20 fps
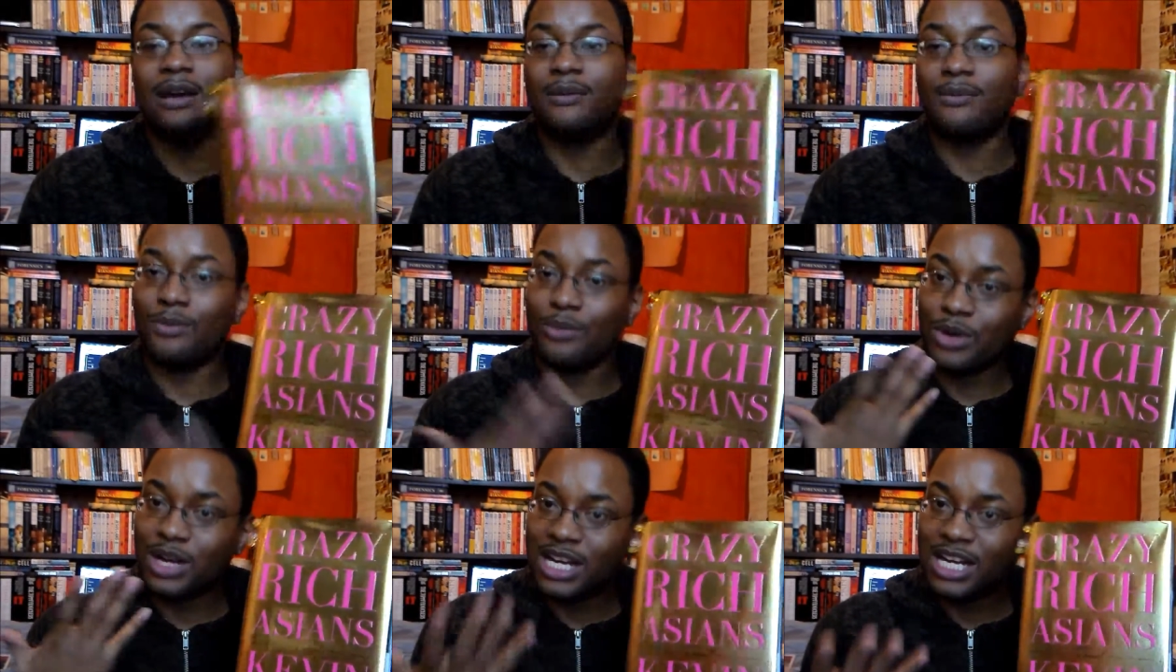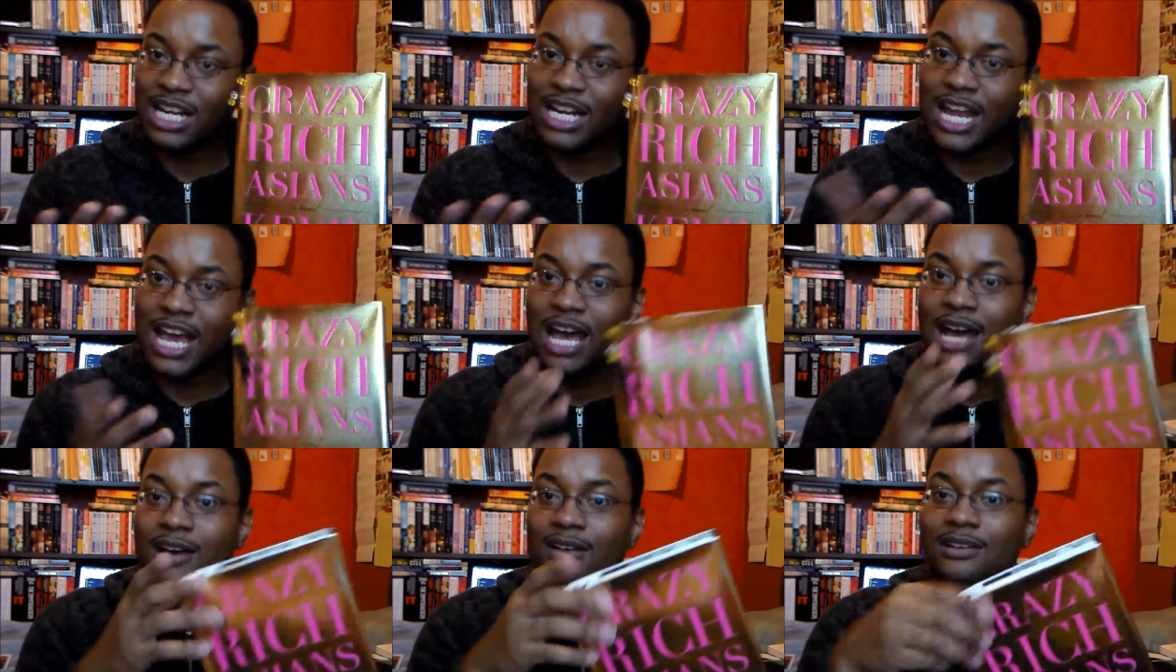I'm reading it
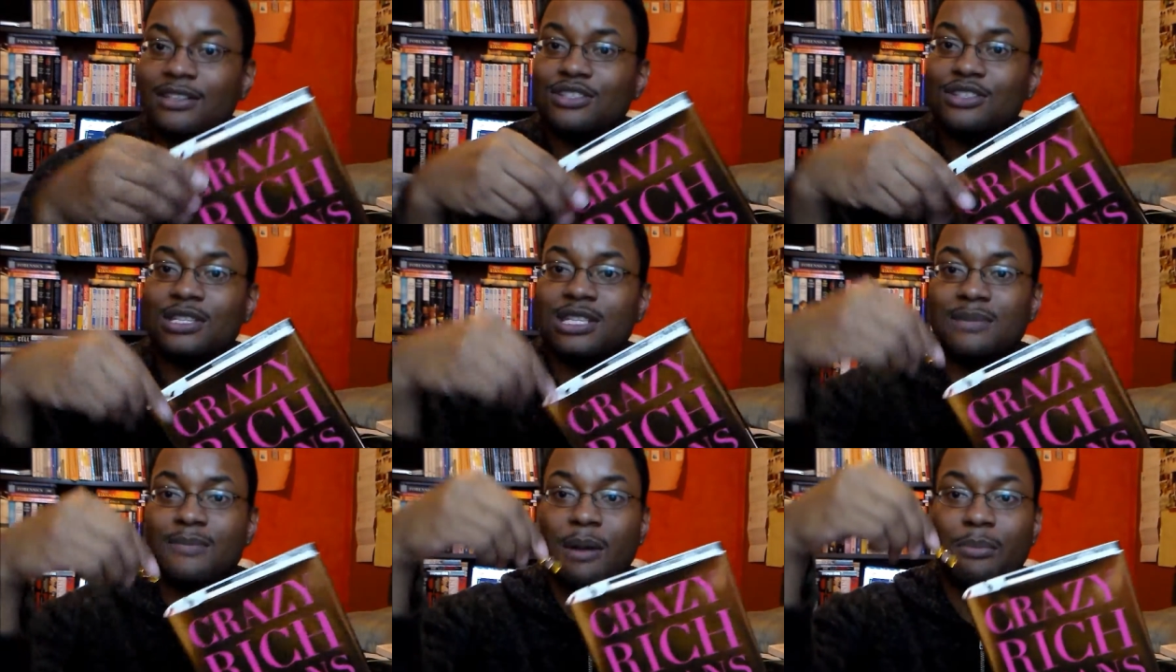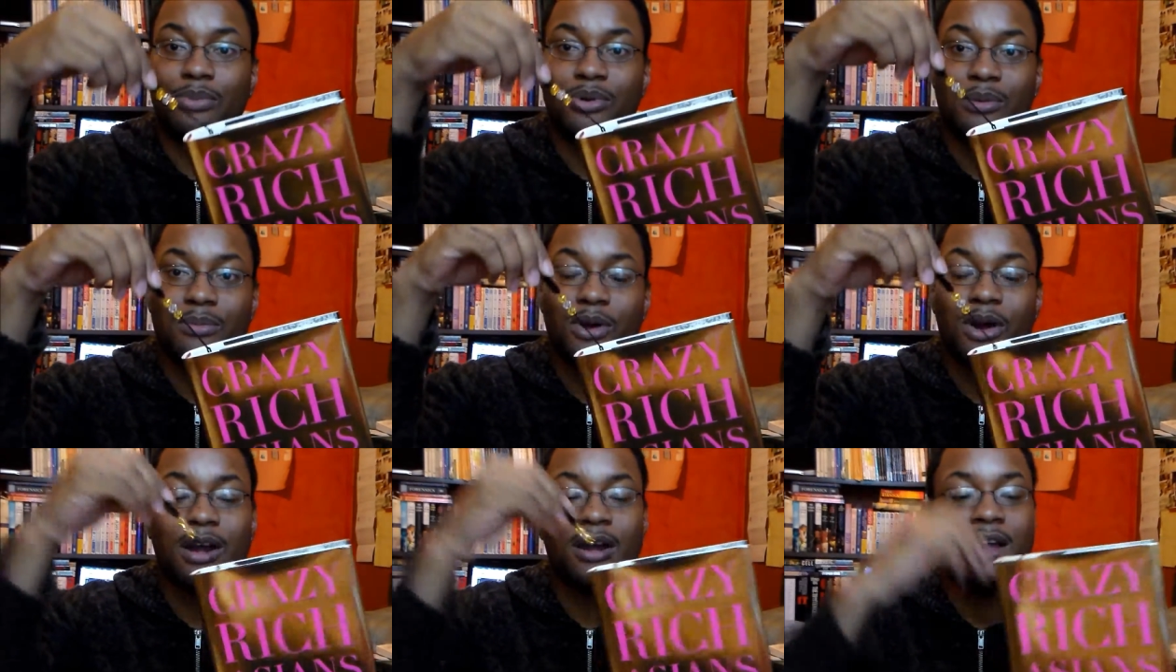now, as you can see my
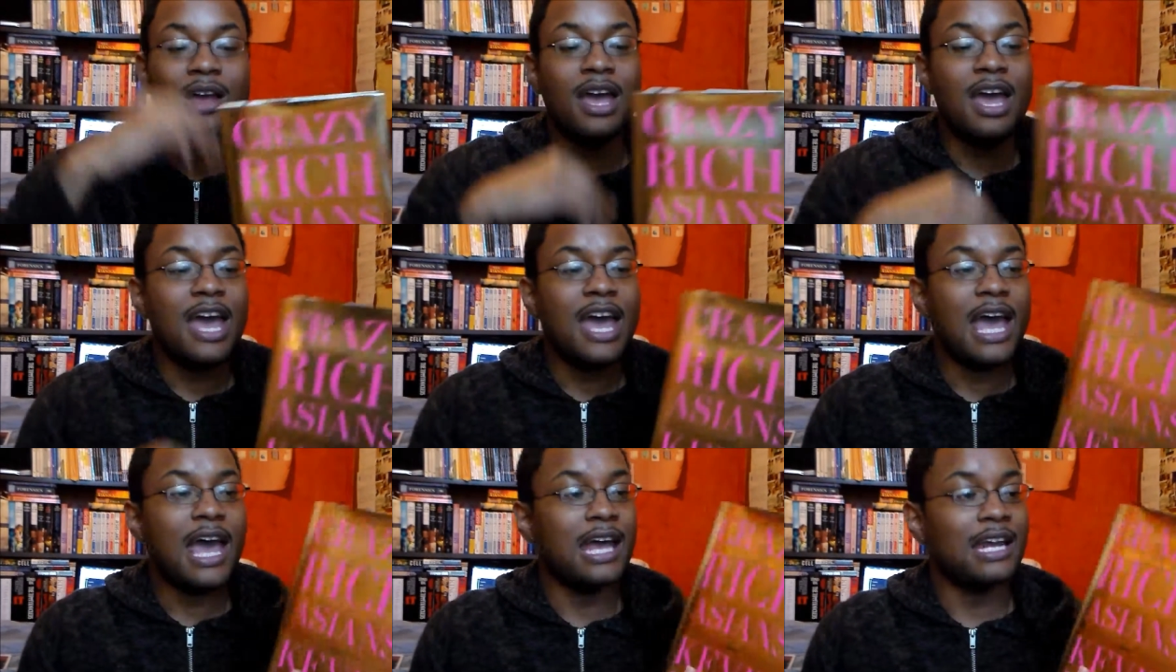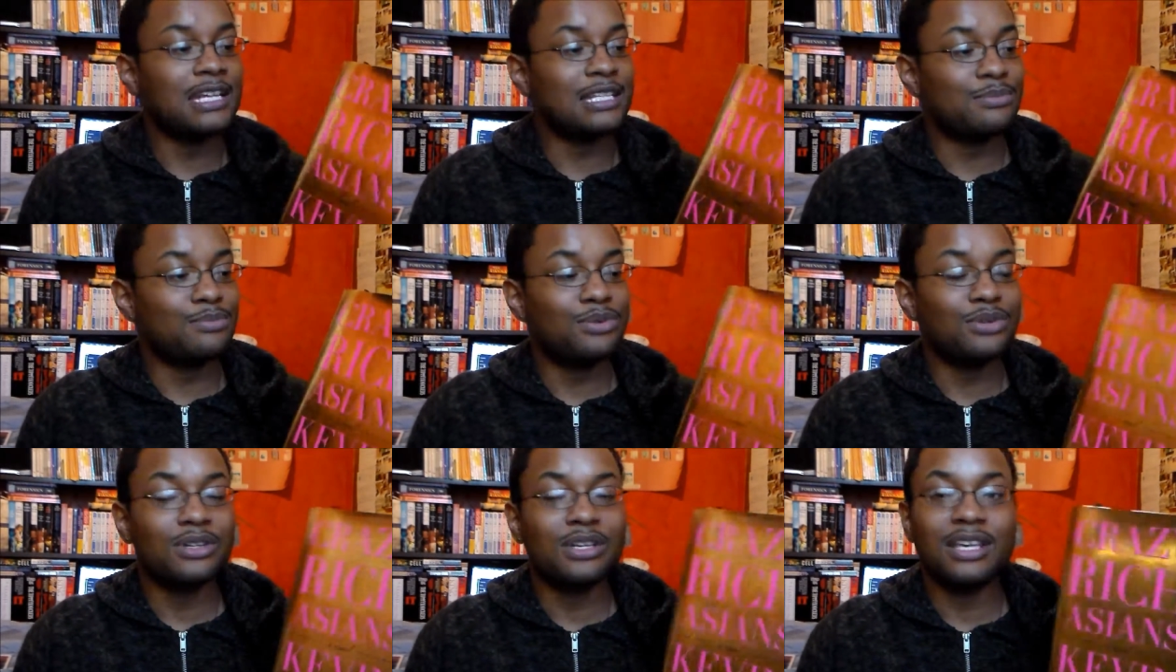bookmark, and
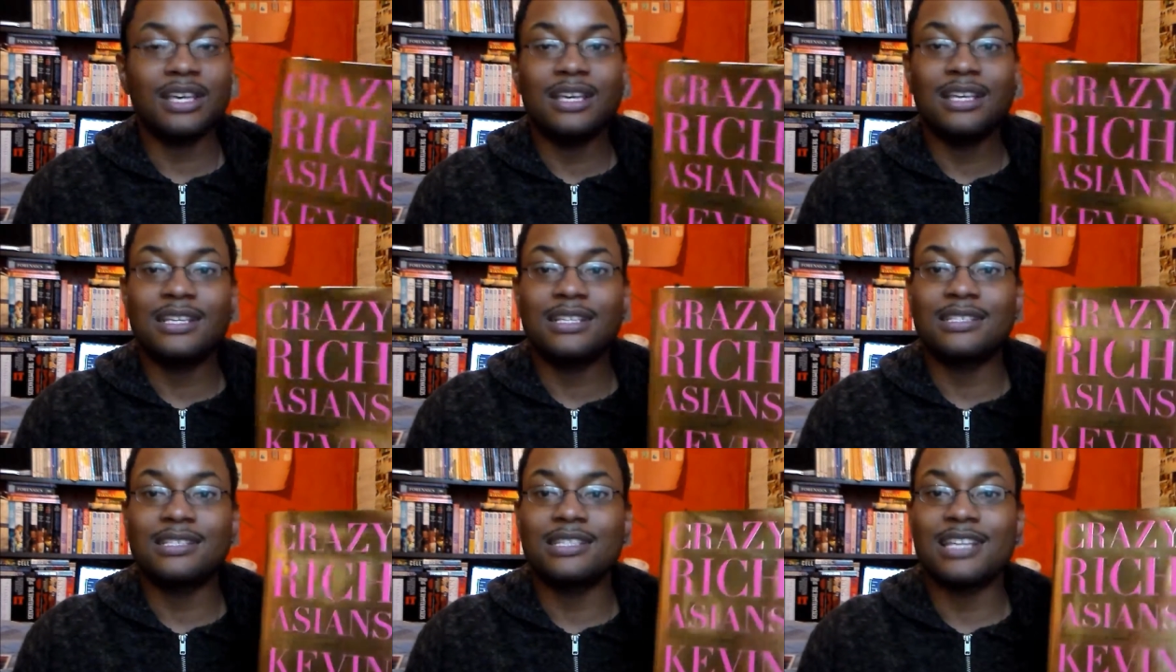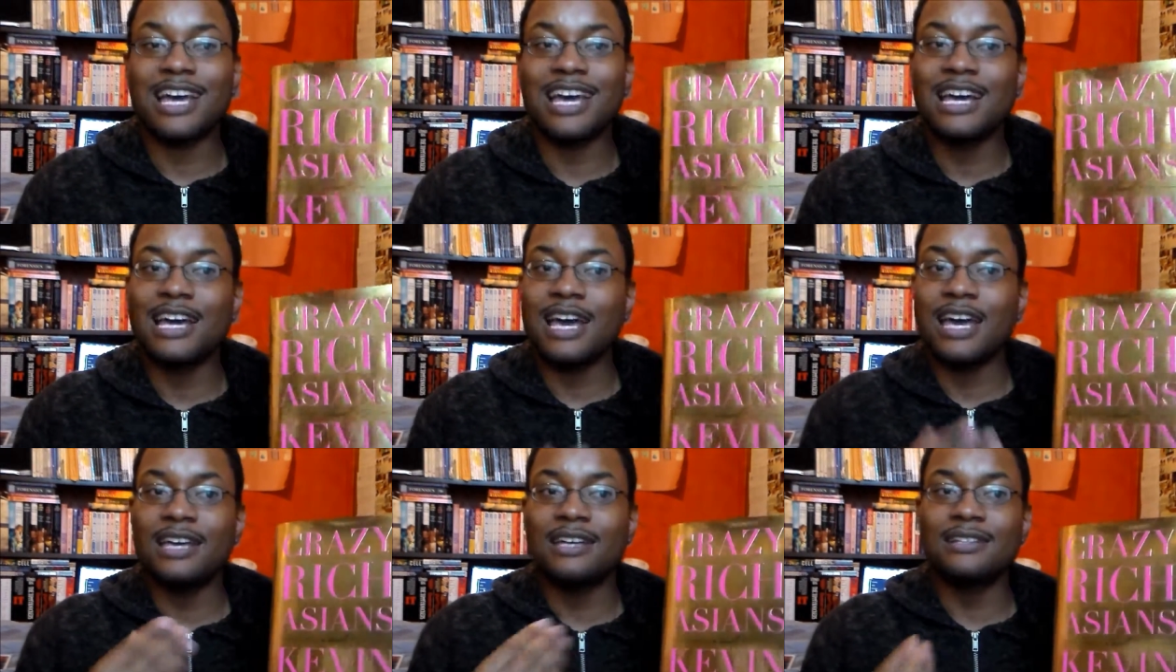this book is
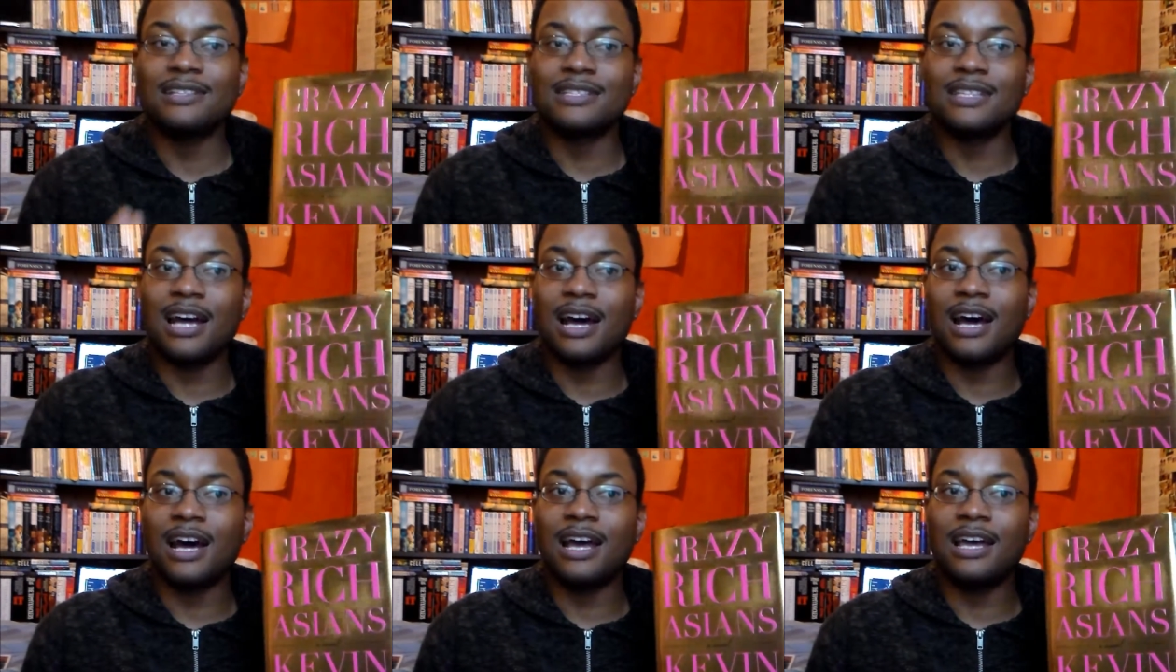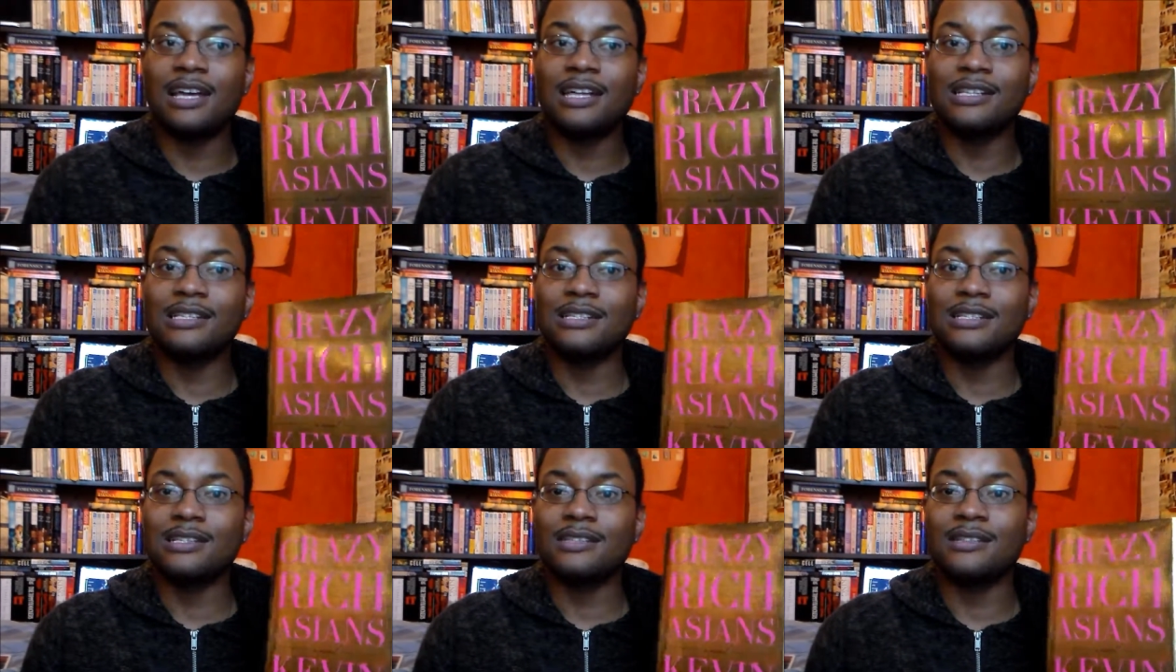it's not
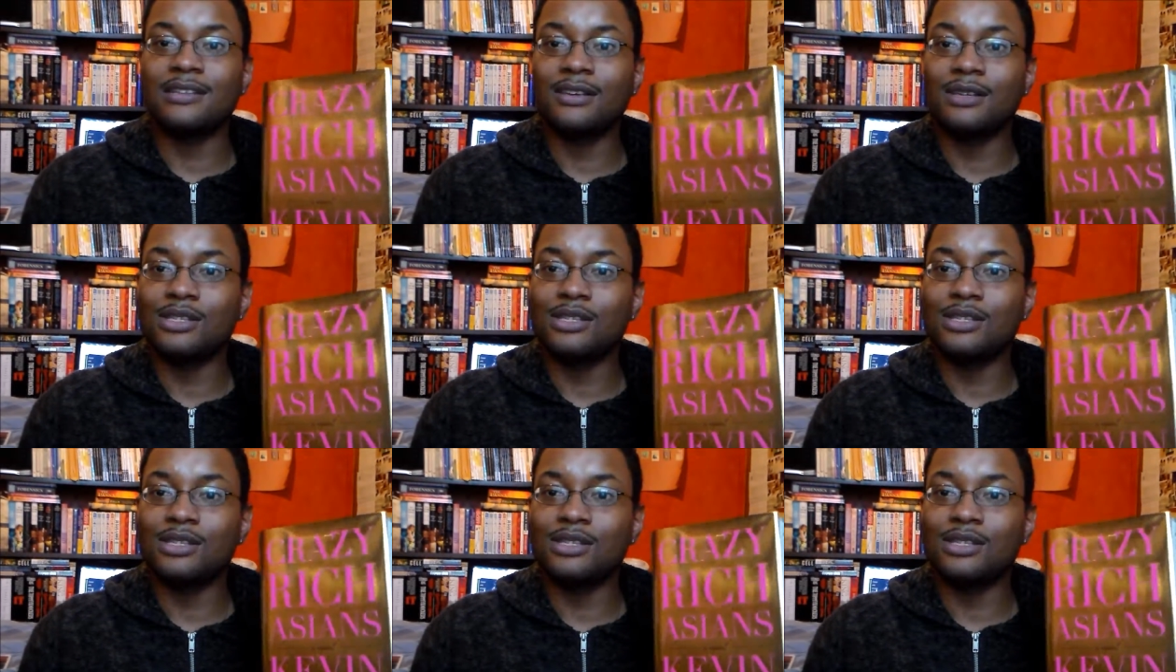it's